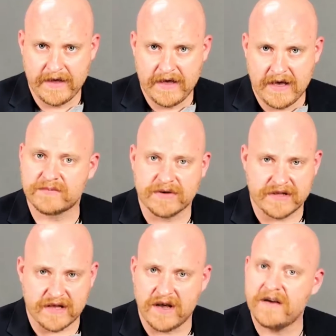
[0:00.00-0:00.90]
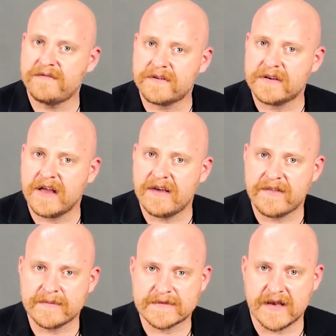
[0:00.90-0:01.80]
You just print that off and
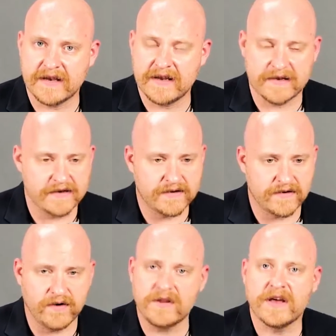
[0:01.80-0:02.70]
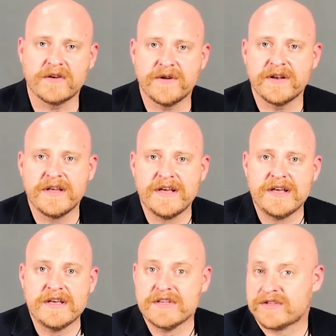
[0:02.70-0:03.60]
have them sign it and hold on to it
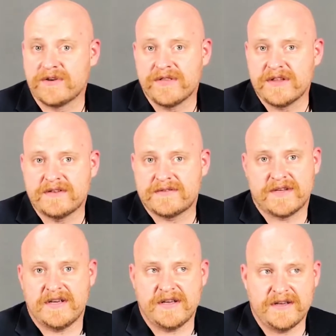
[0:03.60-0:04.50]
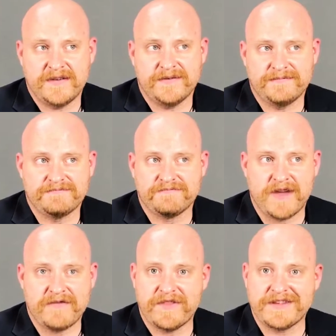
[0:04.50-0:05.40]
so that
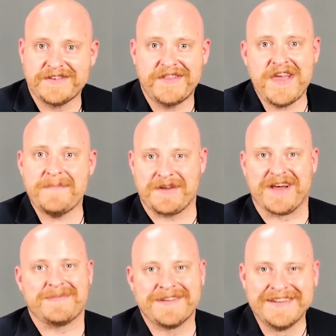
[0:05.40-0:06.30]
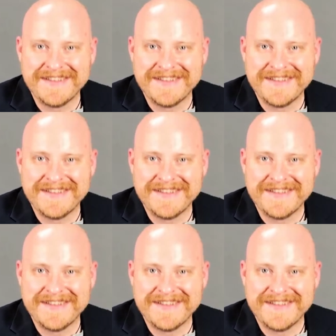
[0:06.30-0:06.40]
everything's on the up and up.